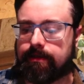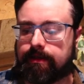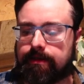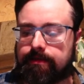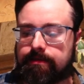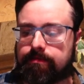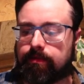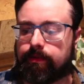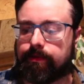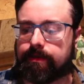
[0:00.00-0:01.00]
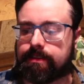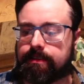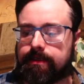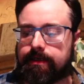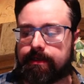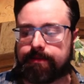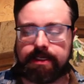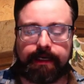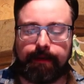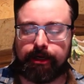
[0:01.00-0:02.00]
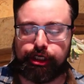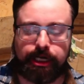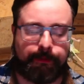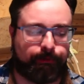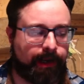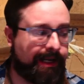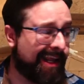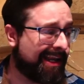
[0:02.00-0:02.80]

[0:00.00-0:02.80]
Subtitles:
That is what we want to see. And I'm just going to get my Shaman ready,